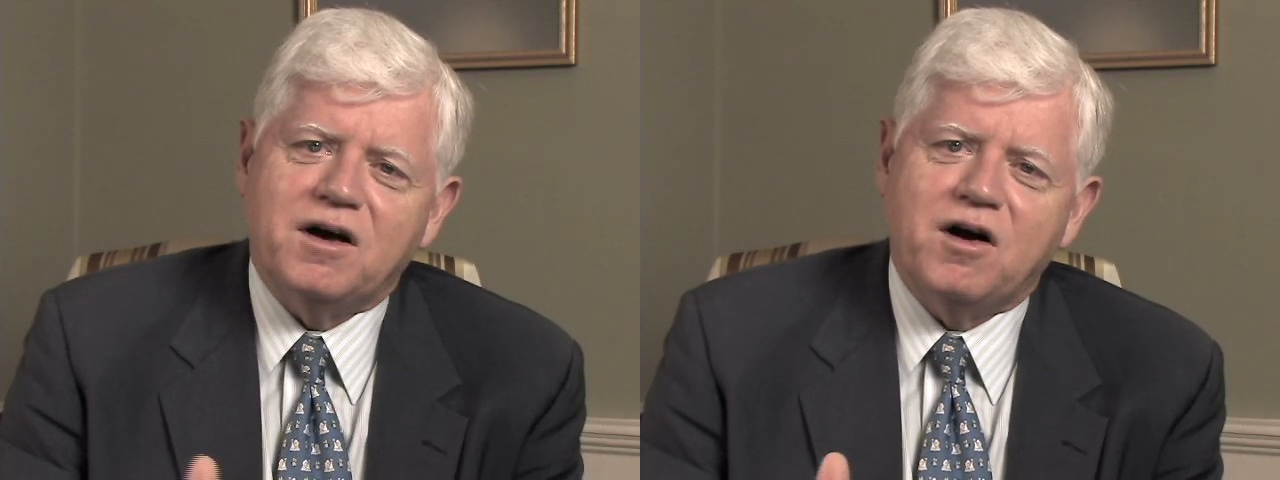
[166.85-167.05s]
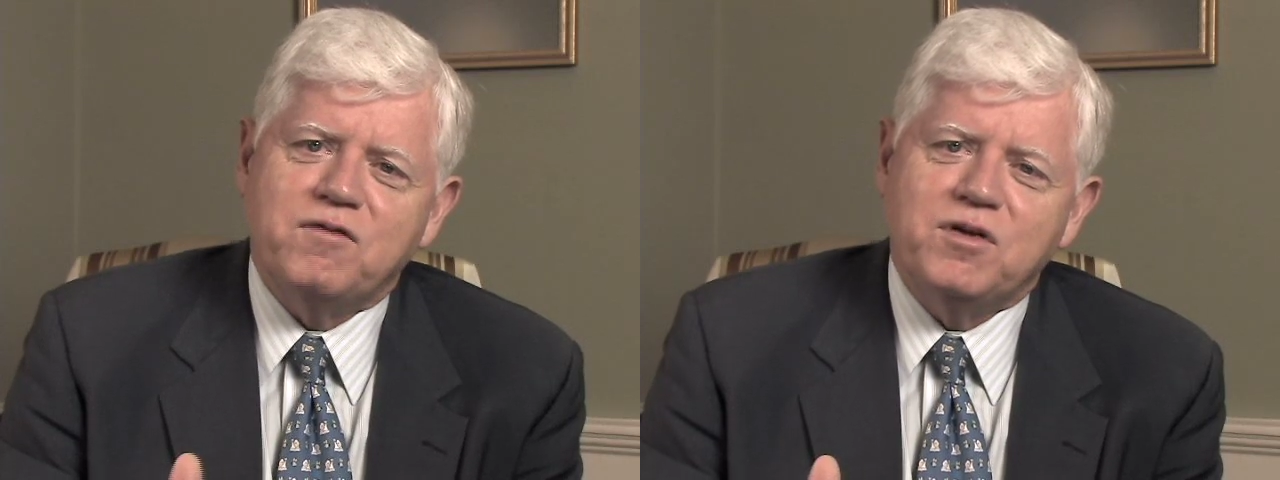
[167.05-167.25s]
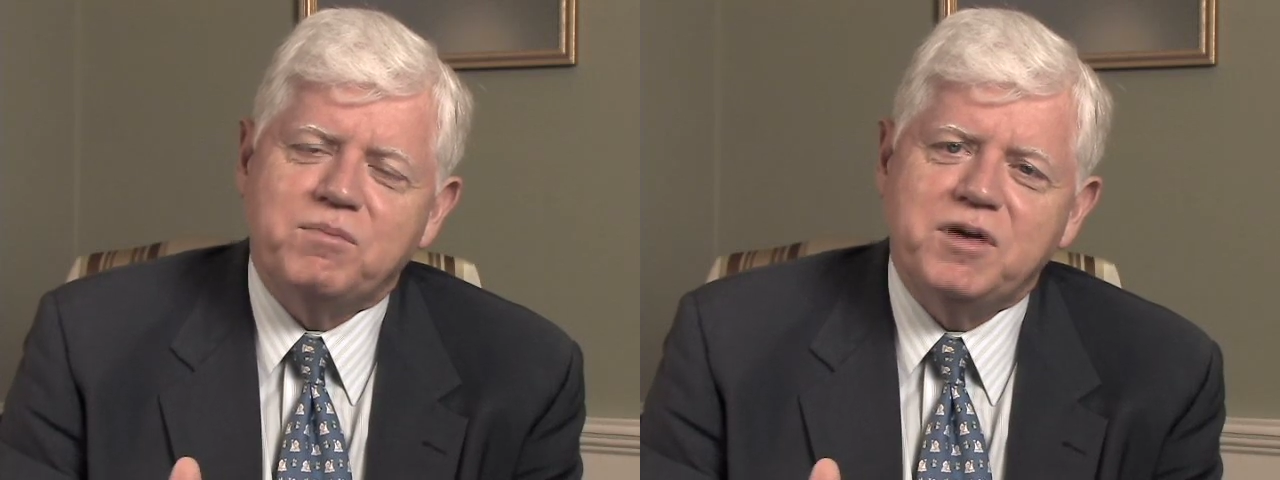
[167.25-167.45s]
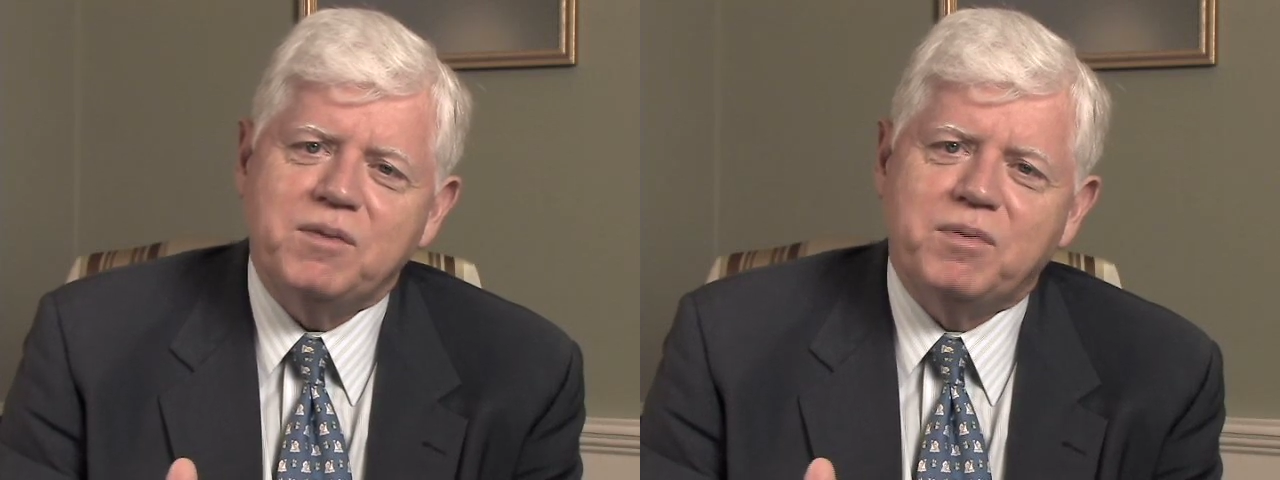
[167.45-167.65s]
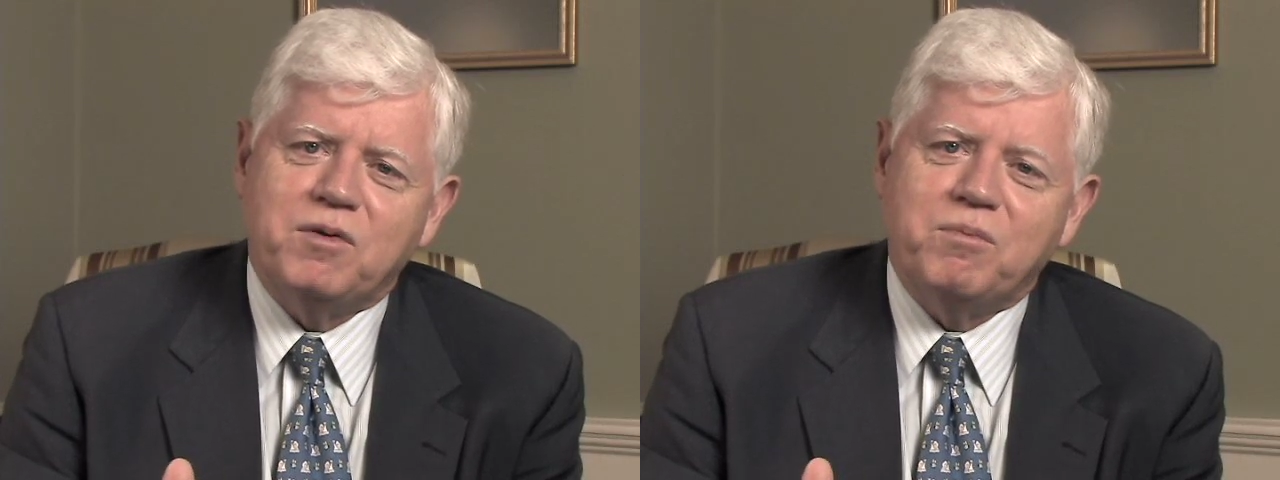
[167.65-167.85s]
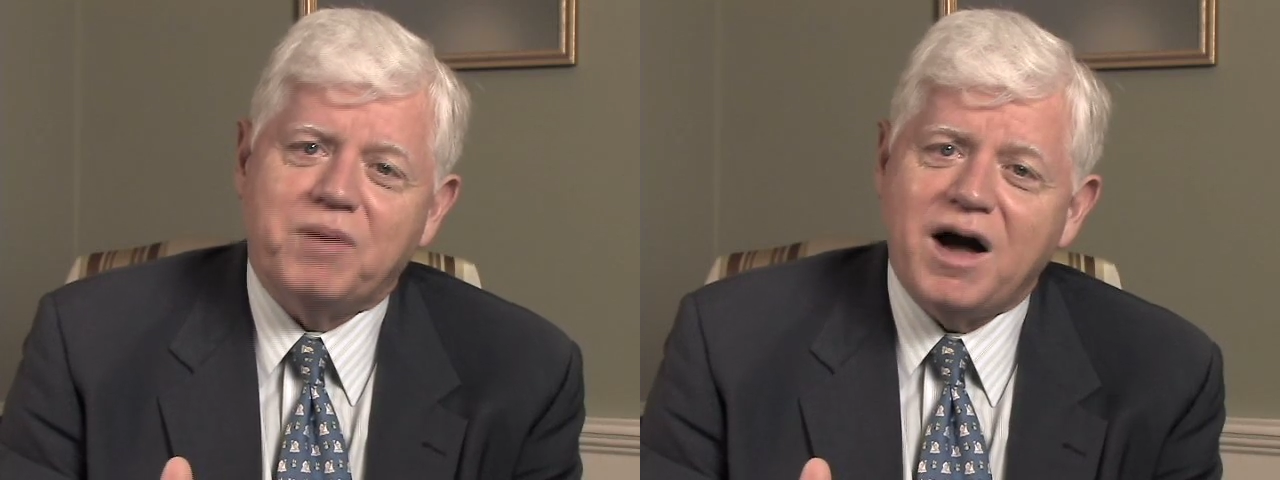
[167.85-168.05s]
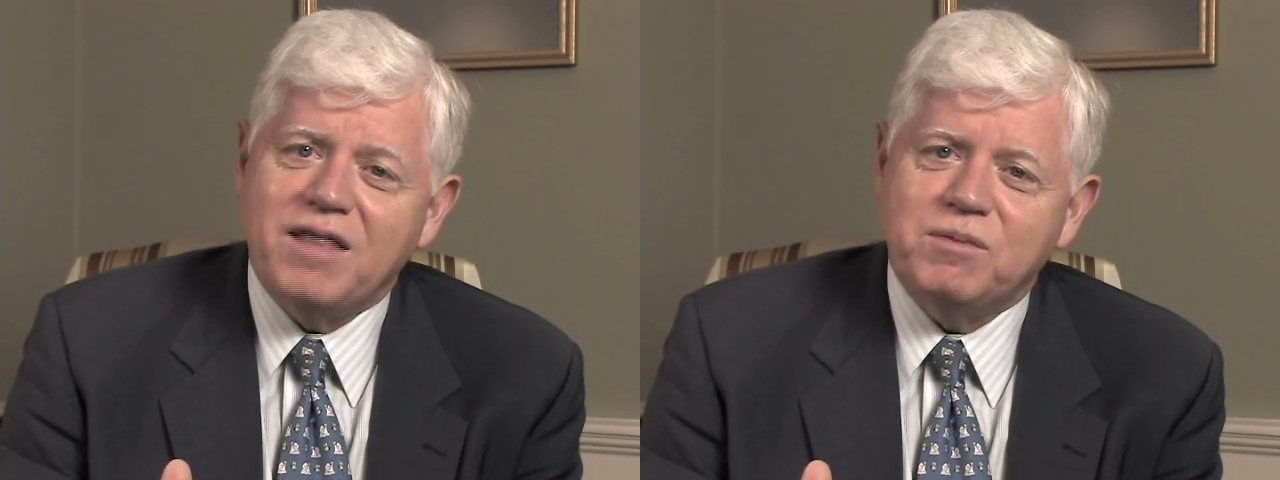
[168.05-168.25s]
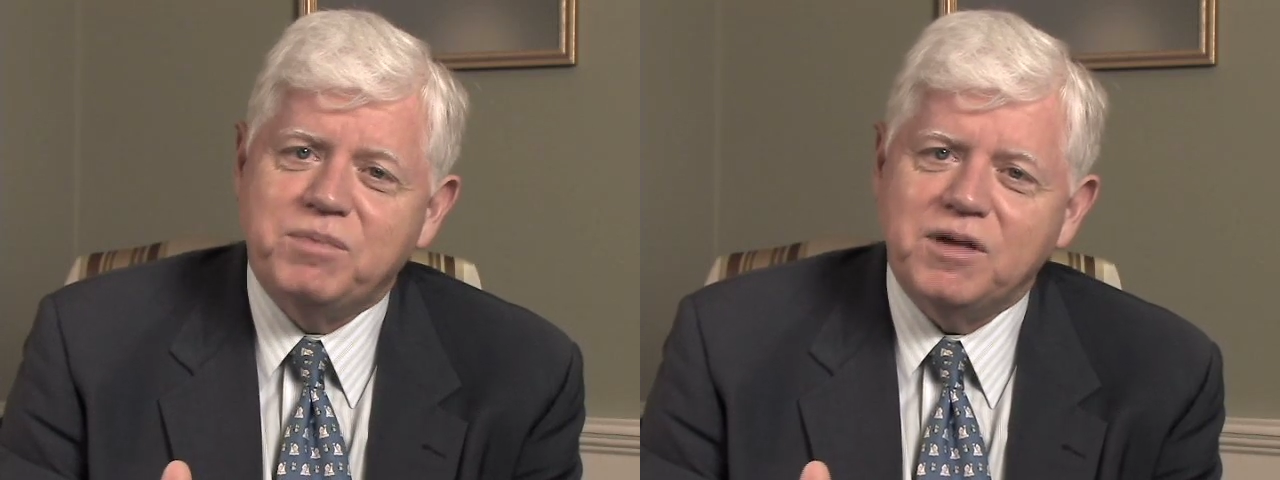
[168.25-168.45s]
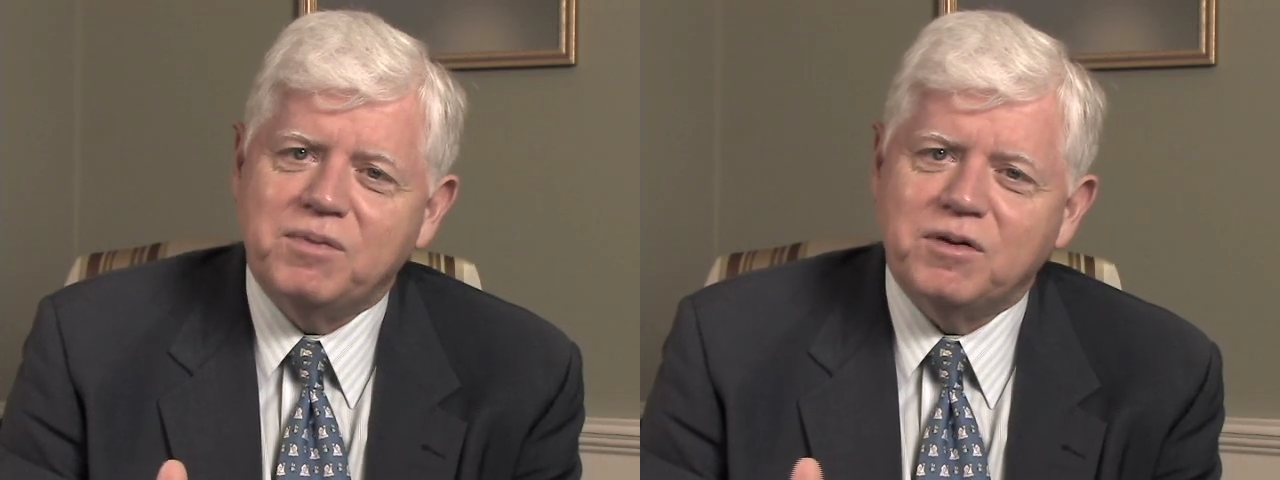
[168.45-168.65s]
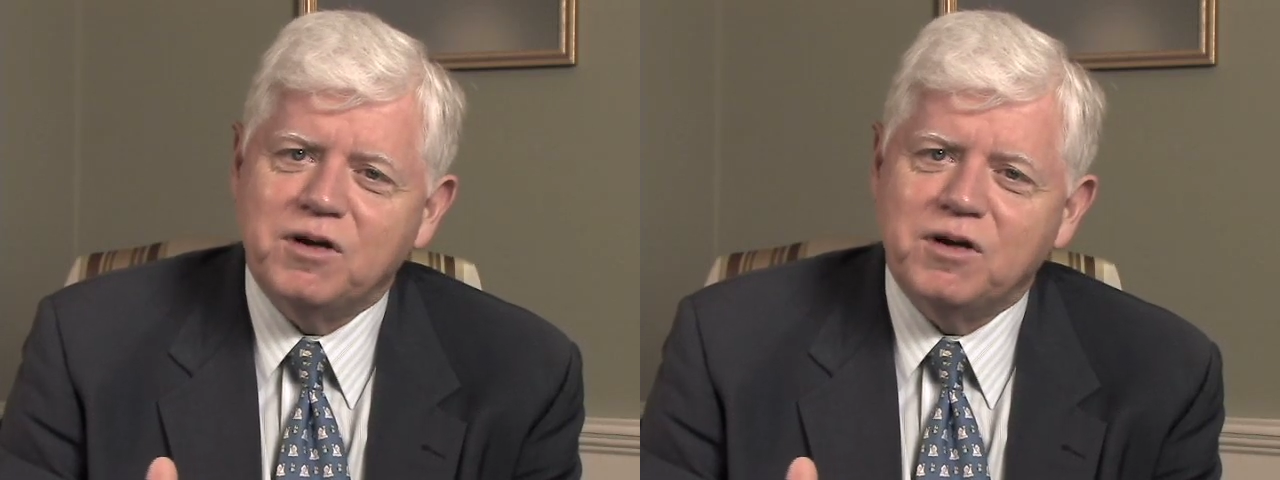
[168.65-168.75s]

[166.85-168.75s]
of the people, by the people,